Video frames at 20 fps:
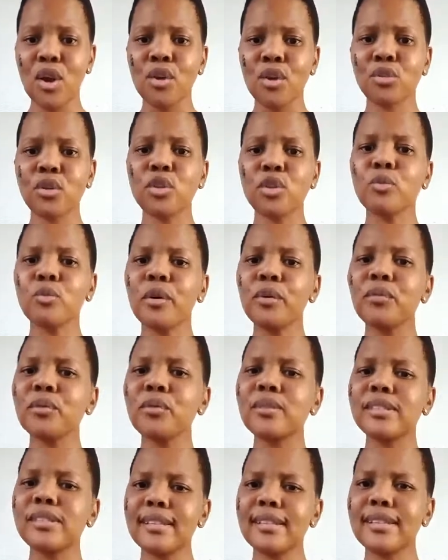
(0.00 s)
So it's one of
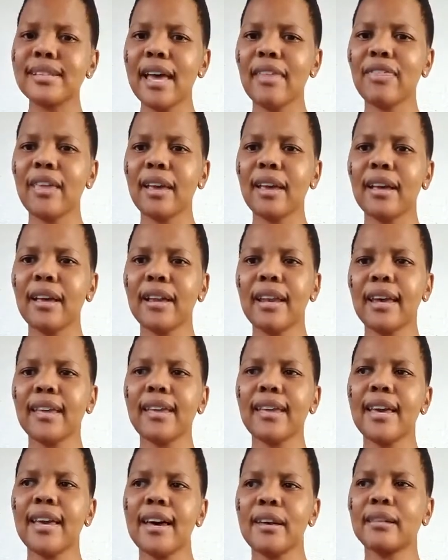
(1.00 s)
those things, I think,
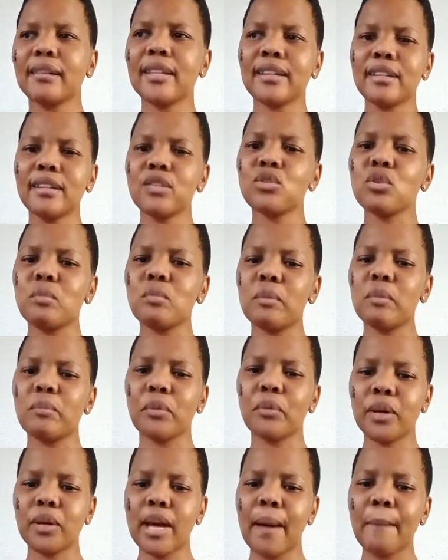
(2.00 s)
that needs to be
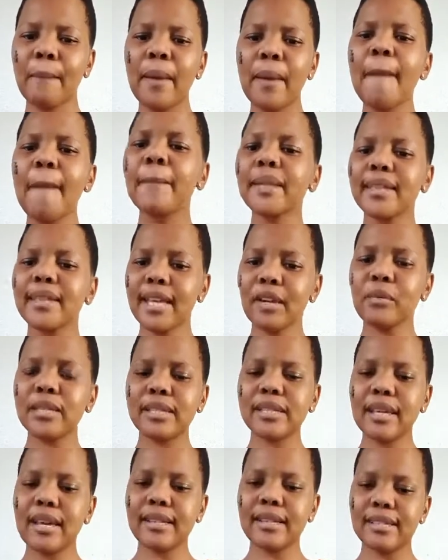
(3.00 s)
brought up. But that was
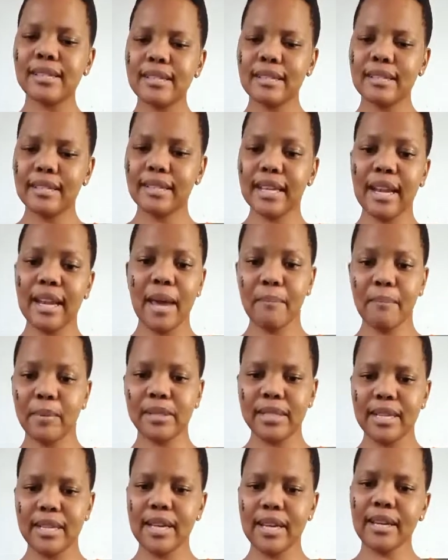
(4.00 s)
the incident that
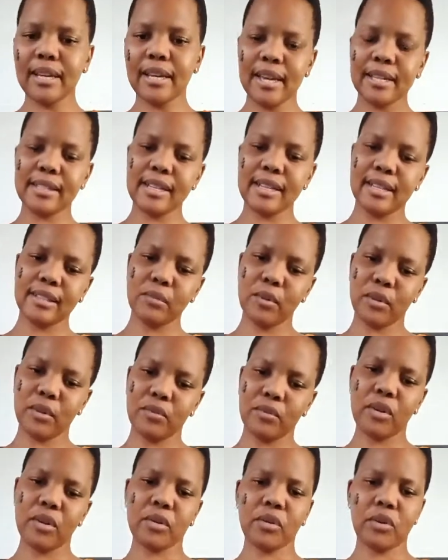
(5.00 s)
happened, at one of
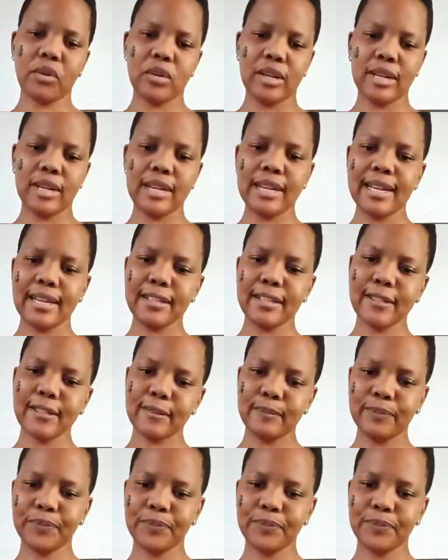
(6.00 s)
the epilepsy clinics.